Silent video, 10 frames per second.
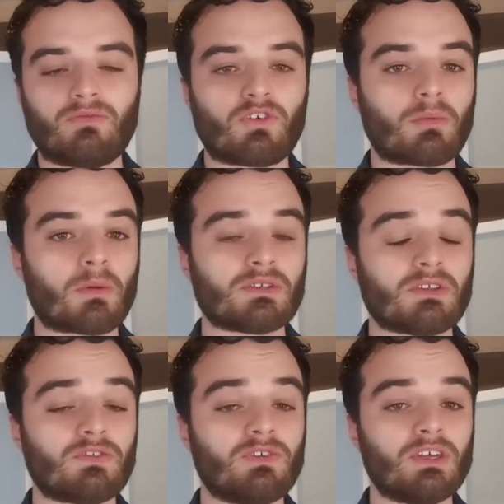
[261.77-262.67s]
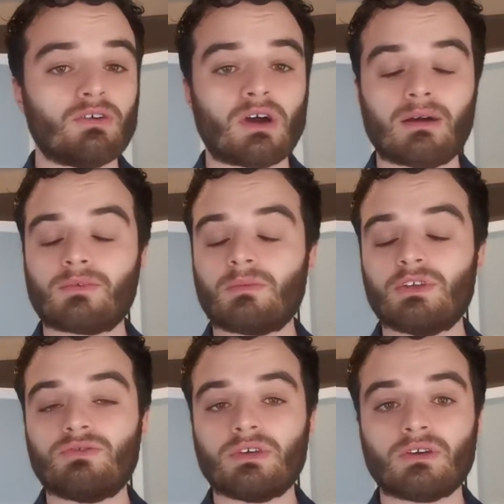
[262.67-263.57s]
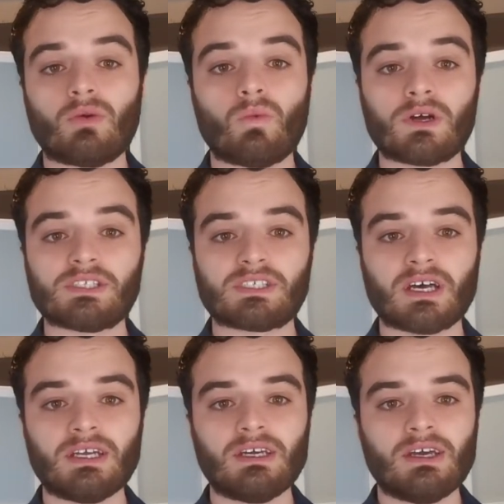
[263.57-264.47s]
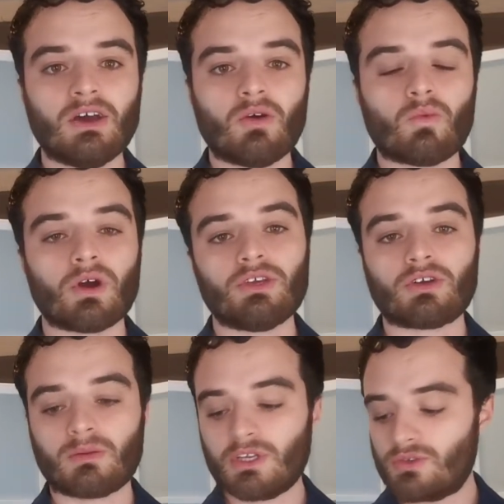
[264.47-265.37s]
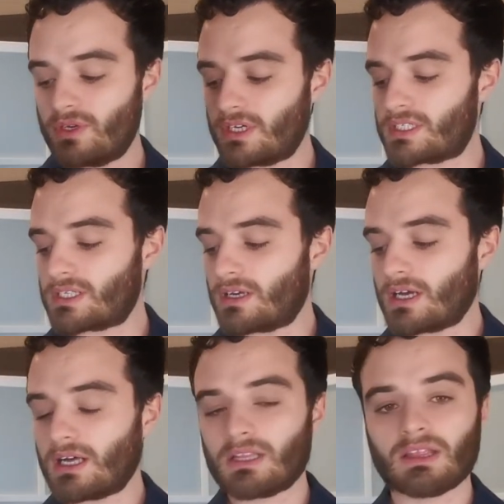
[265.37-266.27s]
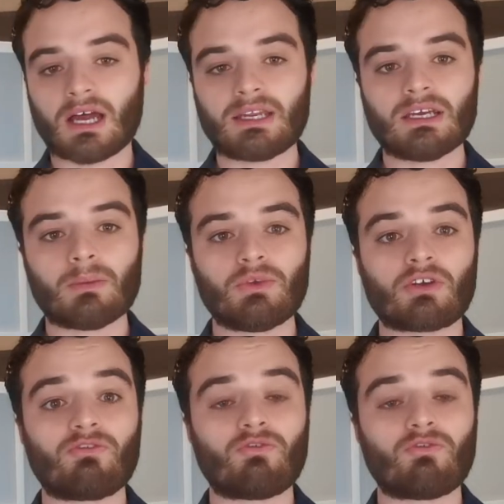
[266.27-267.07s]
for the purpose of this video, I'm going to be doing one side. What you're going to be doing is lining up your